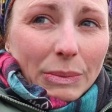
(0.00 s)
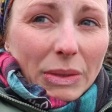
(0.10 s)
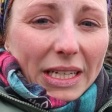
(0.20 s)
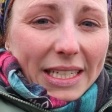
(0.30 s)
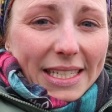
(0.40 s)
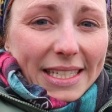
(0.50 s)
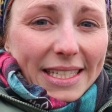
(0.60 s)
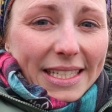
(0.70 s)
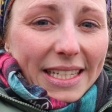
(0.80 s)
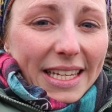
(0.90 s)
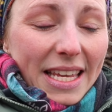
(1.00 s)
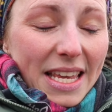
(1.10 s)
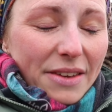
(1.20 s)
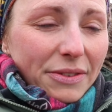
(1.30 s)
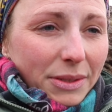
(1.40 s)
Because
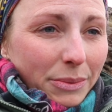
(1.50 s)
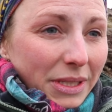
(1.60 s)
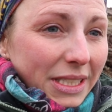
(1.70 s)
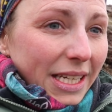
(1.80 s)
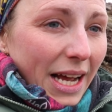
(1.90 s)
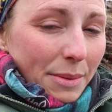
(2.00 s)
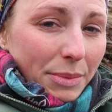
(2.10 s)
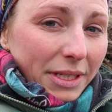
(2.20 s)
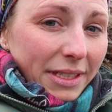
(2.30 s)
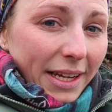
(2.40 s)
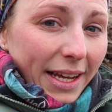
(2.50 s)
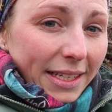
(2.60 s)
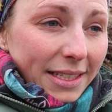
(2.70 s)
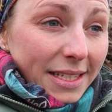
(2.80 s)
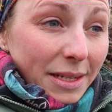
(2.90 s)
if something did happen
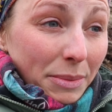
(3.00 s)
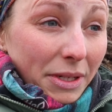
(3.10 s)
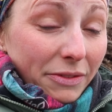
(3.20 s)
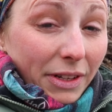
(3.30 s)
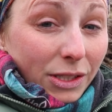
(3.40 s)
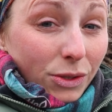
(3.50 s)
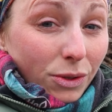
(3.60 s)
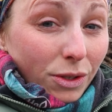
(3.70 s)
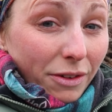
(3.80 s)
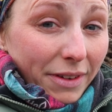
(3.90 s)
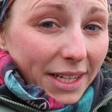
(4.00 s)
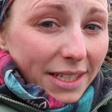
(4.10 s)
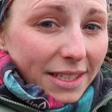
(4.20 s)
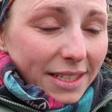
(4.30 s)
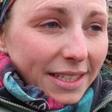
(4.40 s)
and somebody fell into a
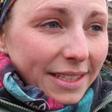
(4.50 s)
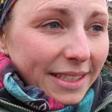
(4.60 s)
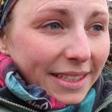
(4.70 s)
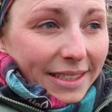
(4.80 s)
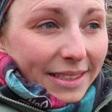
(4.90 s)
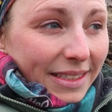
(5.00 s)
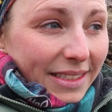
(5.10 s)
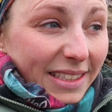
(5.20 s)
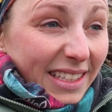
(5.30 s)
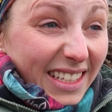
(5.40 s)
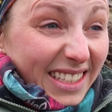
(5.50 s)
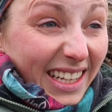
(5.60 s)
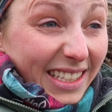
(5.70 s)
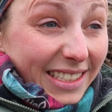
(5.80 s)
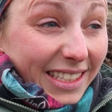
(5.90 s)
crevasse, he
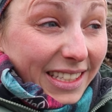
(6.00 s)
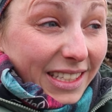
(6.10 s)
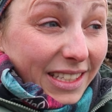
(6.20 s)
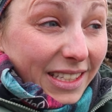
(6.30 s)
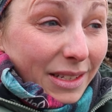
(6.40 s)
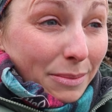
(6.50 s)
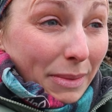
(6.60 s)
said he